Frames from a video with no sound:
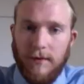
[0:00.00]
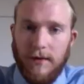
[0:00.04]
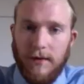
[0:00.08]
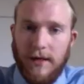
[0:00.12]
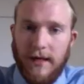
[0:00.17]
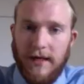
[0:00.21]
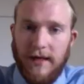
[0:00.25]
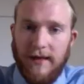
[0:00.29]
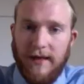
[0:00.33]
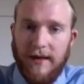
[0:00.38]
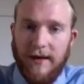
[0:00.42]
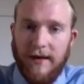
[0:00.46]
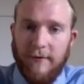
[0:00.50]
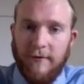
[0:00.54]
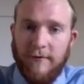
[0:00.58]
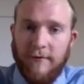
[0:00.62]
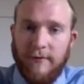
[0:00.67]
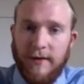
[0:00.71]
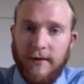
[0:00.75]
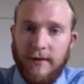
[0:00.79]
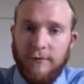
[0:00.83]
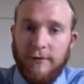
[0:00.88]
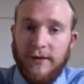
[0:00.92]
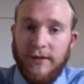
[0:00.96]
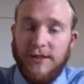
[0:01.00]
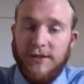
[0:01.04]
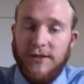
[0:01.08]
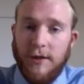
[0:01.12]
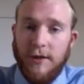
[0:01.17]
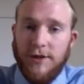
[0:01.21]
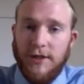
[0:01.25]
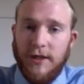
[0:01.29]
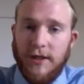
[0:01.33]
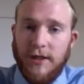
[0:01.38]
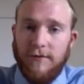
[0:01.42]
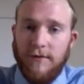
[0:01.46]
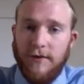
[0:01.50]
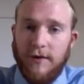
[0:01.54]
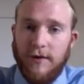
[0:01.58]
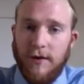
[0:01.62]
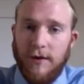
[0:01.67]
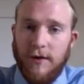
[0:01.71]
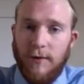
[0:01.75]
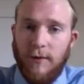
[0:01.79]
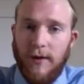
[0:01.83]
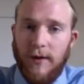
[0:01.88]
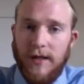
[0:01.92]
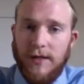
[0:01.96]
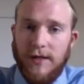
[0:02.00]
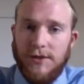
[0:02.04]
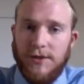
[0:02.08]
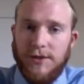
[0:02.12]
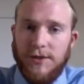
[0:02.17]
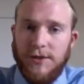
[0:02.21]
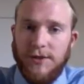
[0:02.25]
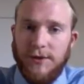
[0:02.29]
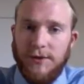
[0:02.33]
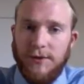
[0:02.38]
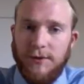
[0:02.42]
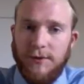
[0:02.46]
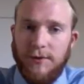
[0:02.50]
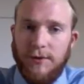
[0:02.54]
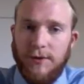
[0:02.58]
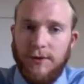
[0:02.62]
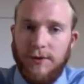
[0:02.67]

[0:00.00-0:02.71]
they've been researching for ways to